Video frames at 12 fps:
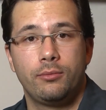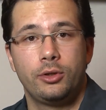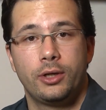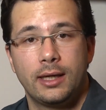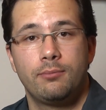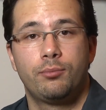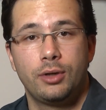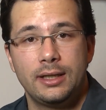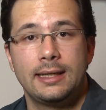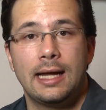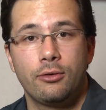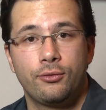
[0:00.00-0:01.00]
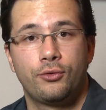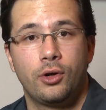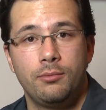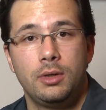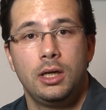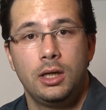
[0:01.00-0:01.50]
you can print it out
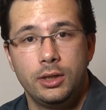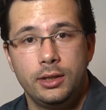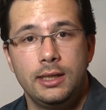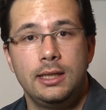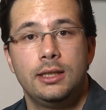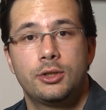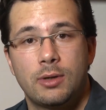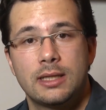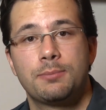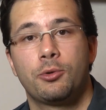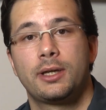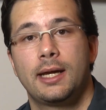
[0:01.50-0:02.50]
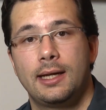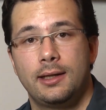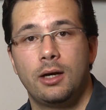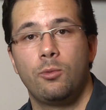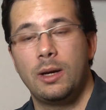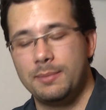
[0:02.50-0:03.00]
from the Transport
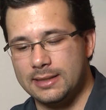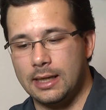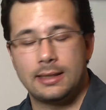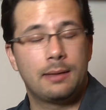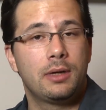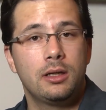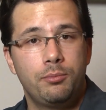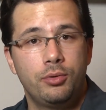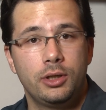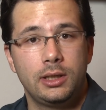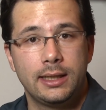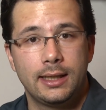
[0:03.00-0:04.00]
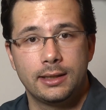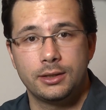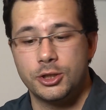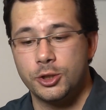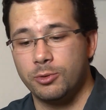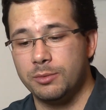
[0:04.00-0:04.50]
Canada website. I'm gonna put a link in the
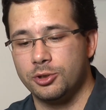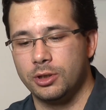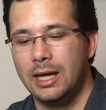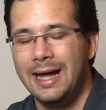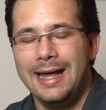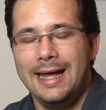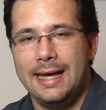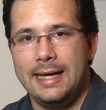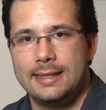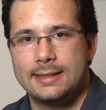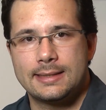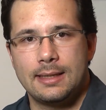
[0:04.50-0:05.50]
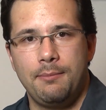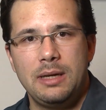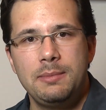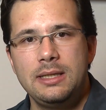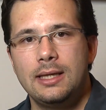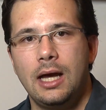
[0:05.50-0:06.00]
description. It's
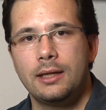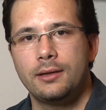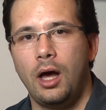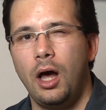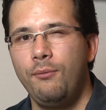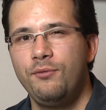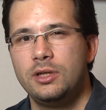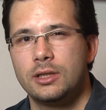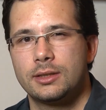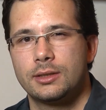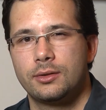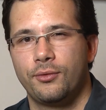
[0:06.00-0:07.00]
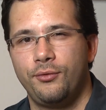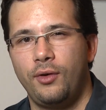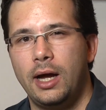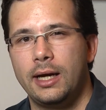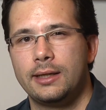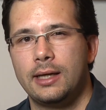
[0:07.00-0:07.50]
maybe not obvious to
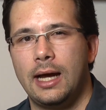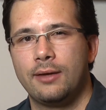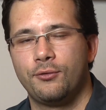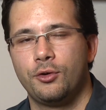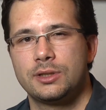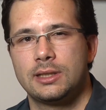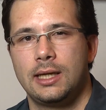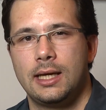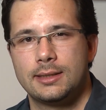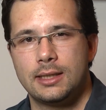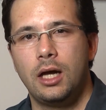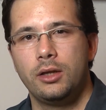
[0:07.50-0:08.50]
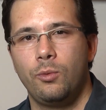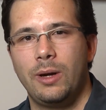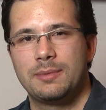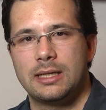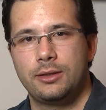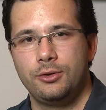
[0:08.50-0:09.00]
find at first glance on the
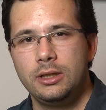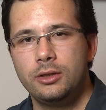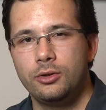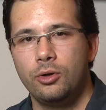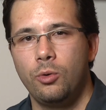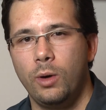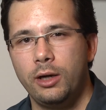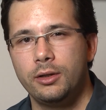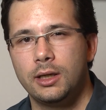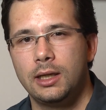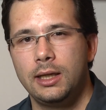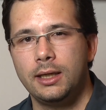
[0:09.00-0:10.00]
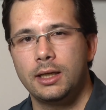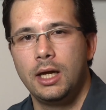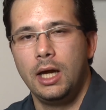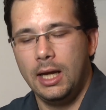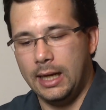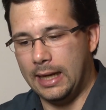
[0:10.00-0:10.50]
website. You need to know where to click,
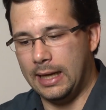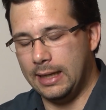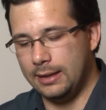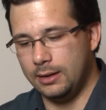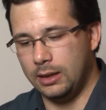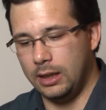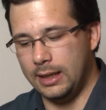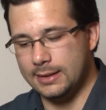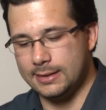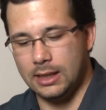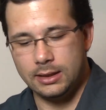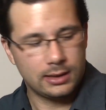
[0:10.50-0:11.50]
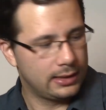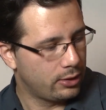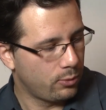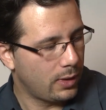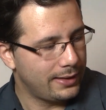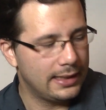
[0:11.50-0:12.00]
and it's not
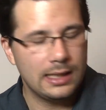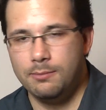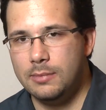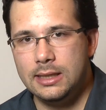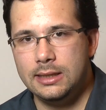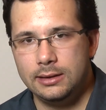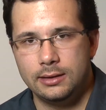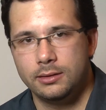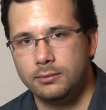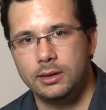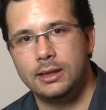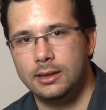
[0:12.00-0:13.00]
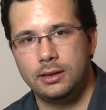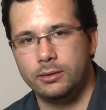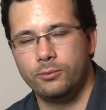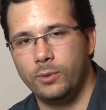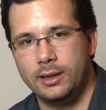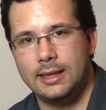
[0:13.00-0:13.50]
clear what they mean
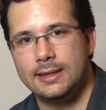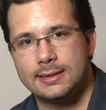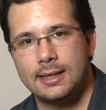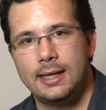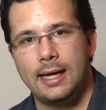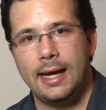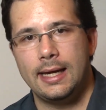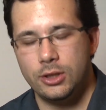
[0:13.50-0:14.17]
when they say a